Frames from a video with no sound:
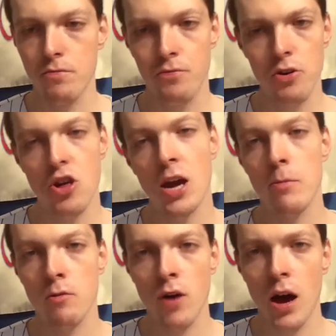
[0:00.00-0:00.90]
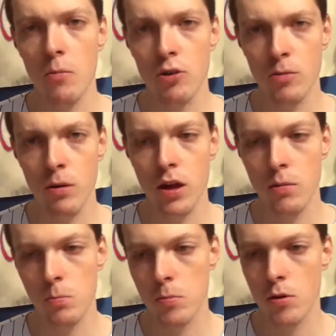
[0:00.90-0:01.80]
for Jacob deGrom would have
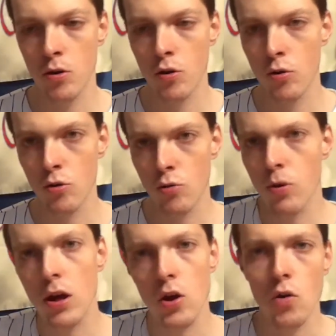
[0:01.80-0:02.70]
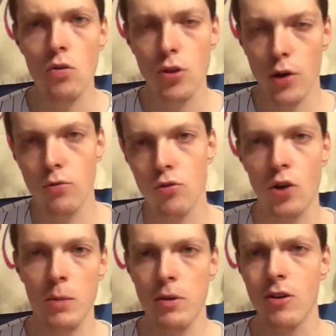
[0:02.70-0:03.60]
been 3 years,
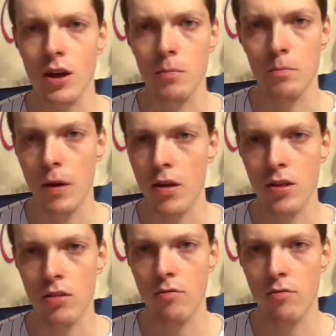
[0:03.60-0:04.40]
$120 million, based on the